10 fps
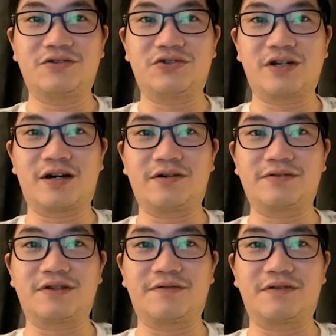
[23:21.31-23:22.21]

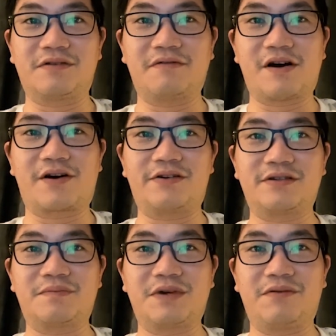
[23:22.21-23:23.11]
Shadows of the
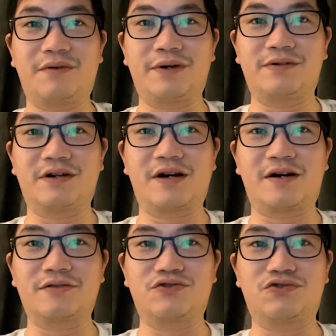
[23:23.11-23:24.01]
virus bewilder
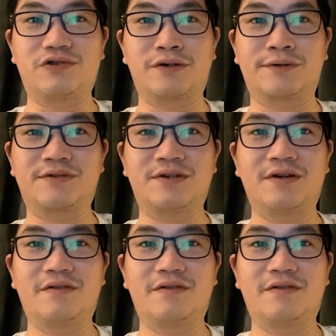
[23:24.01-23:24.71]
our strokes